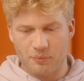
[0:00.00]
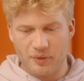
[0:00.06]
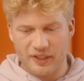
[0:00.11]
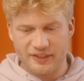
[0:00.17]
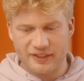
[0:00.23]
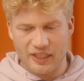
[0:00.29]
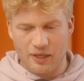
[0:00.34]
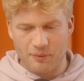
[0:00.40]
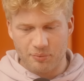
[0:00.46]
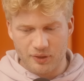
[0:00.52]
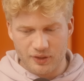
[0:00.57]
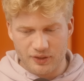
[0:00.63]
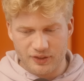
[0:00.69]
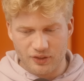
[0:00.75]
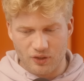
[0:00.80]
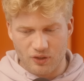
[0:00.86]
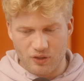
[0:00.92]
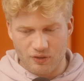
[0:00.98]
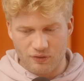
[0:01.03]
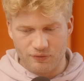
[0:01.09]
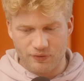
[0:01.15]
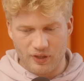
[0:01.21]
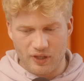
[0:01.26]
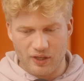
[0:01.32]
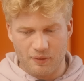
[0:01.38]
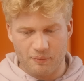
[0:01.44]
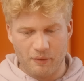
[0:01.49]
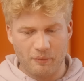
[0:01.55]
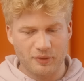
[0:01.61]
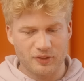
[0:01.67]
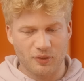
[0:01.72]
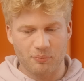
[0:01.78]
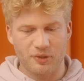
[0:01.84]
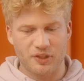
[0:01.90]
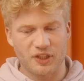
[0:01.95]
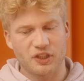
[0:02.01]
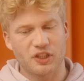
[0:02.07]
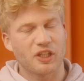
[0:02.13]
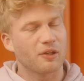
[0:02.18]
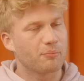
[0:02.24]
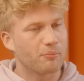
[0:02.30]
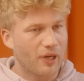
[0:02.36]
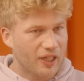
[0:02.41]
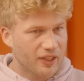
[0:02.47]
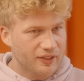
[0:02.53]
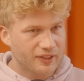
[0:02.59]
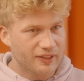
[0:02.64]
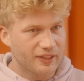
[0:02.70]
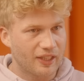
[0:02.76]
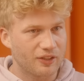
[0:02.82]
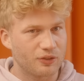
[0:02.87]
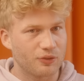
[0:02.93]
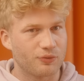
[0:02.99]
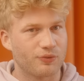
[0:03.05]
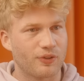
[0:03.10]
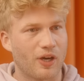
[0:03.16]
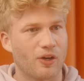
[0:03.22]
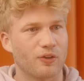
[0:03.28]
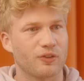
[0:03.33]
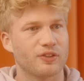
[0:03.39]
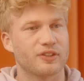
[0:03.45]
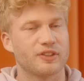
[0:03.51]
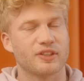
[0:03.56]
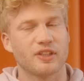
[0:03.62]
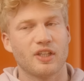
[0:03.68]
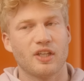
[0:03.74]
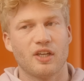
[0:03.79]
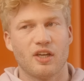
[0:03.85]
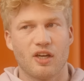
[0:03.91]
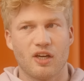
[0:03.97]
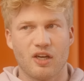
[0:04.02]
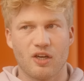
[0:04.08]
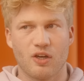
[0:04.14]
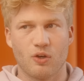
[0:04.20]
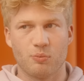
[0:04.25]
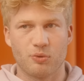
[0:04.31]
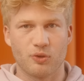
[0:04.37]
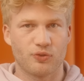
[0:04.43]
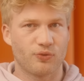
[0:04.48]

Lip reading: examples of maybe some particular bugs that you found Opus